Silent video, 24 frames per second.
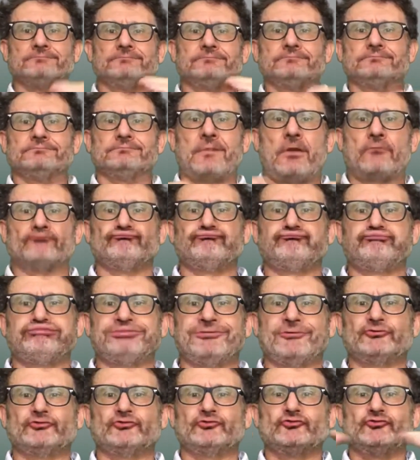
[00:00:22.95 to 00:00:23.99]
that not
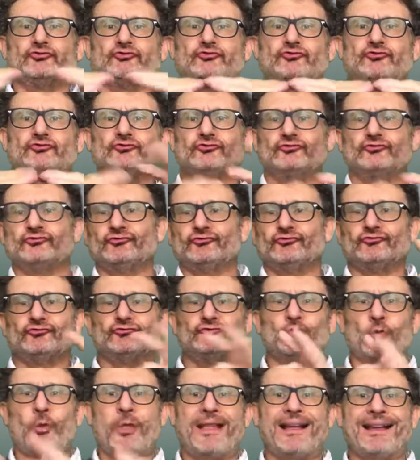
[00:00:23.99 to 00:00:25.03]
they've not wanted to
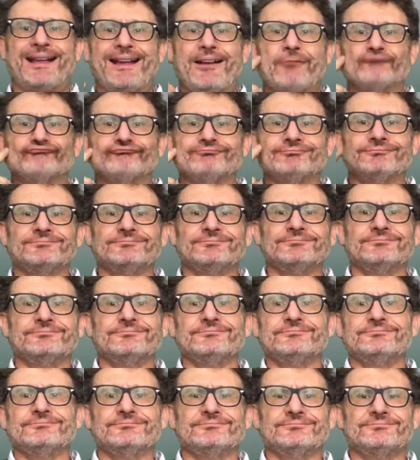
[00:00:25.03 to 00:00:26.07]
build a bridge with
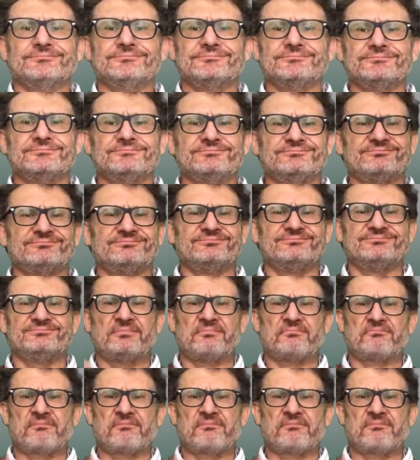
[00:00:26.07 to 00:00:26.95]
you as hearing people.